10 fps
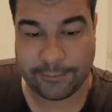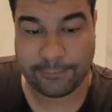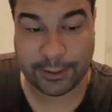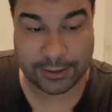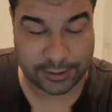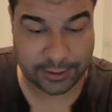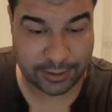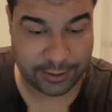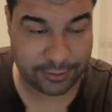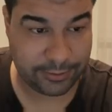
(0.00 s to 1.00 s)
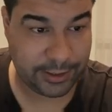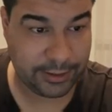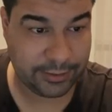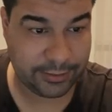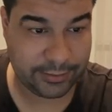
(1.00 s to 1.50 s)
Found this R33,
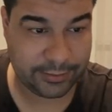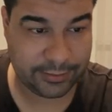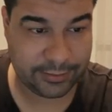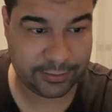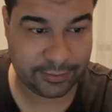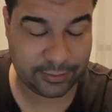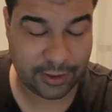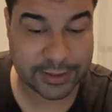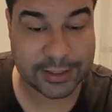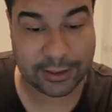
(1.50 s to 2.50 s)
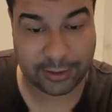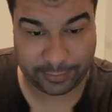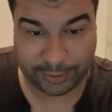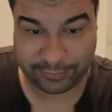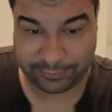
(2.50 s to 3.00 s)
asking a lot
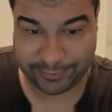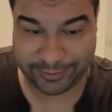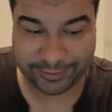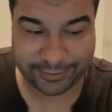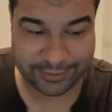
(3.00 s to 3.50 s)
of money for it.